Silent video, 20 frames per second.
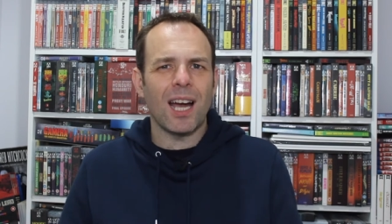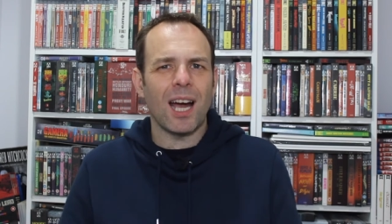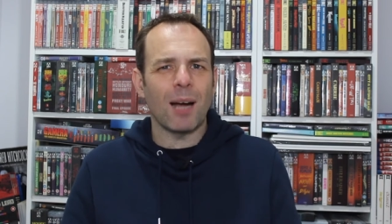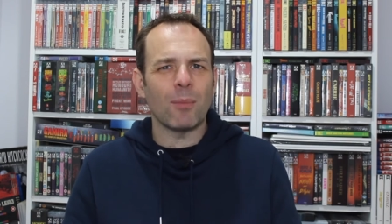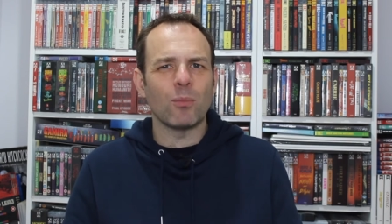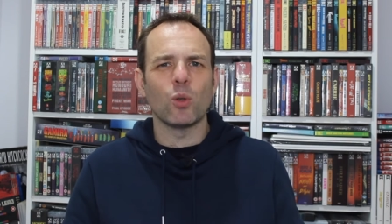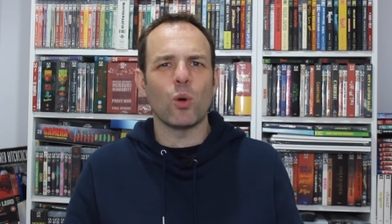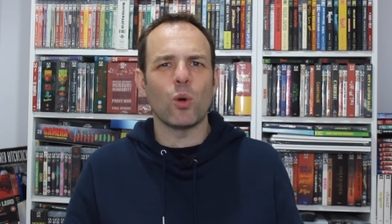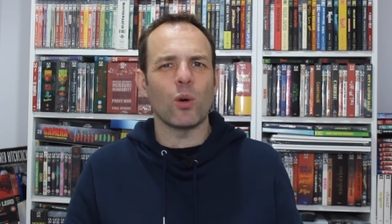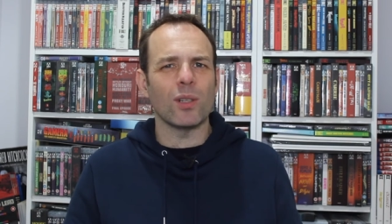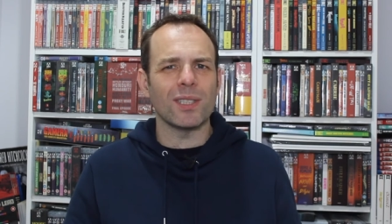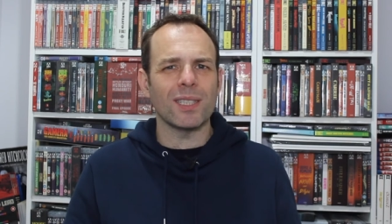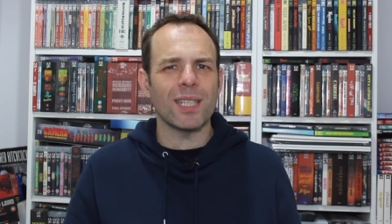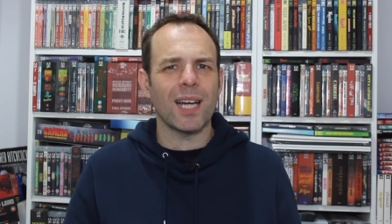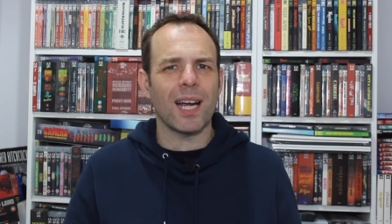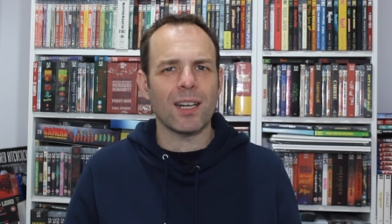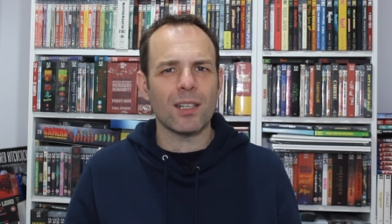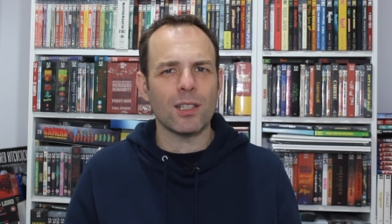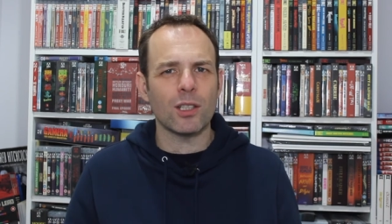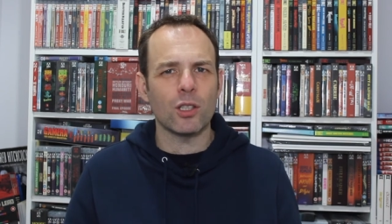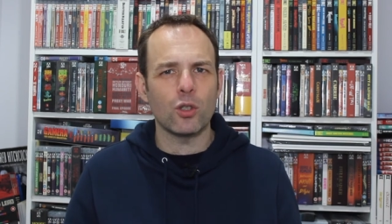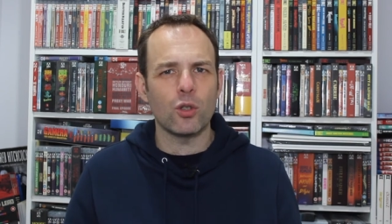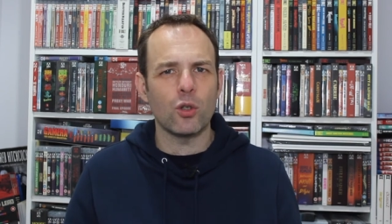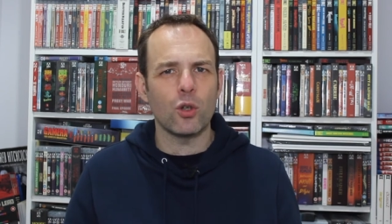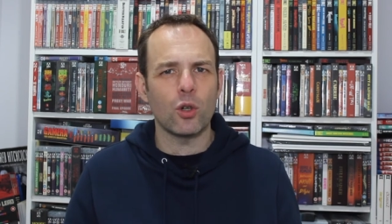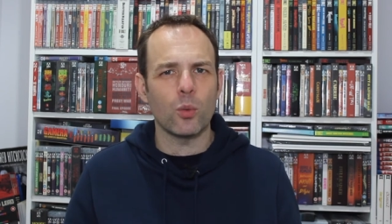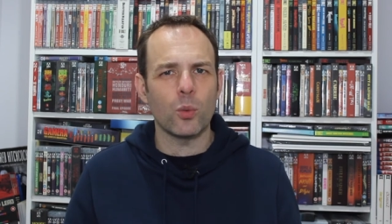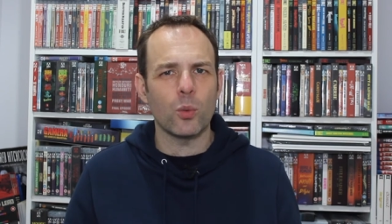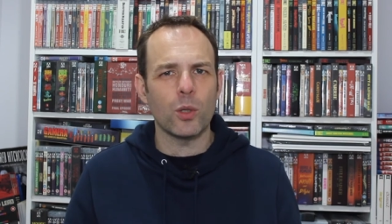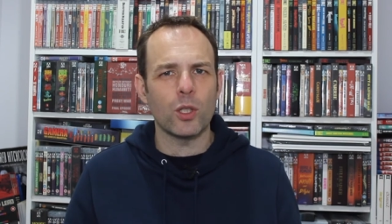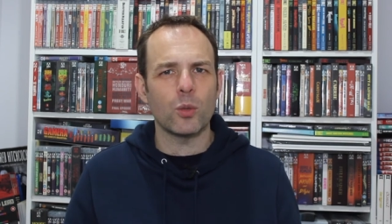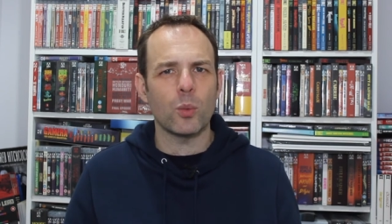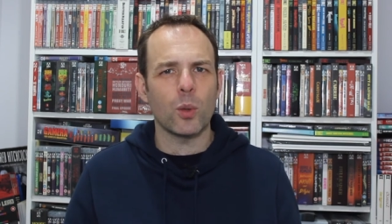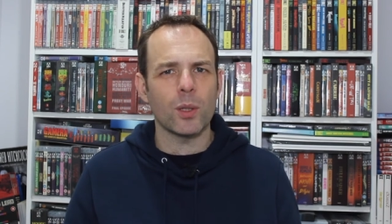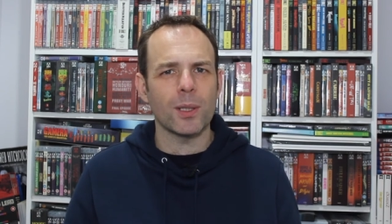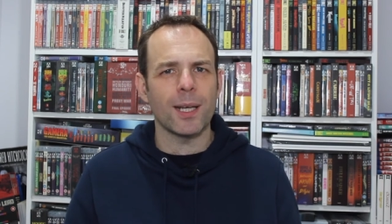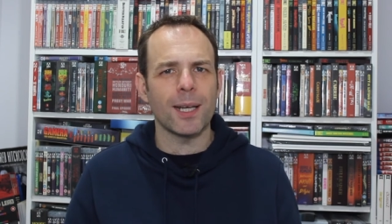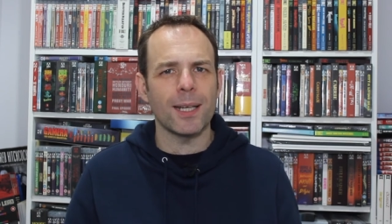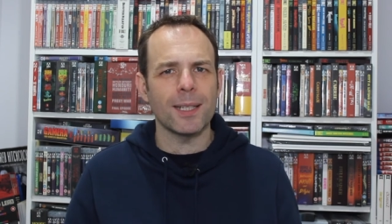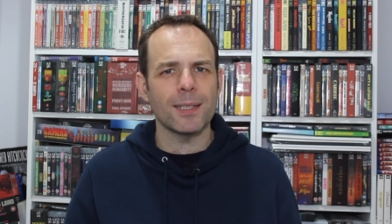I'm not entirely sure which
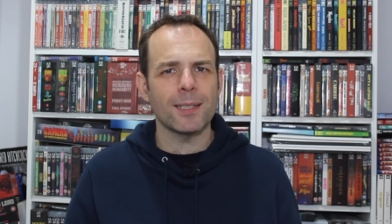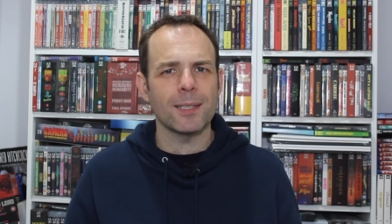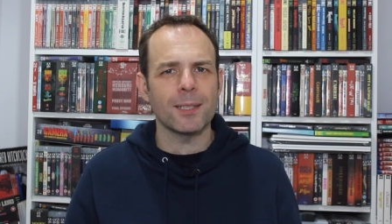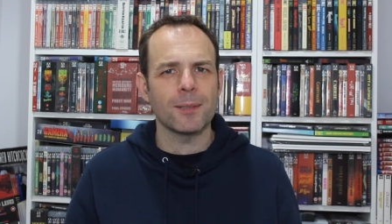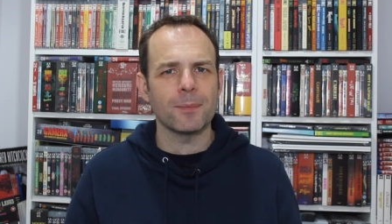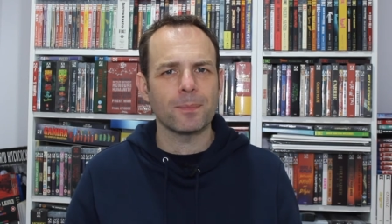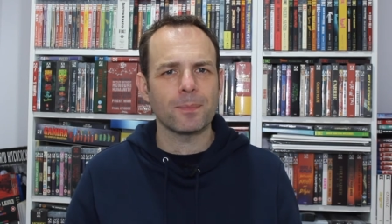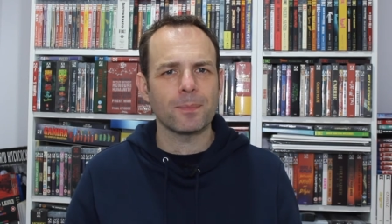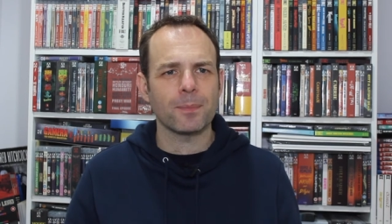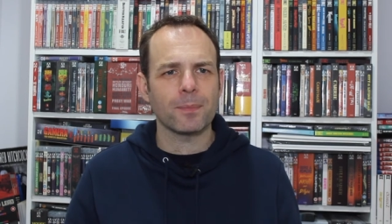one it is.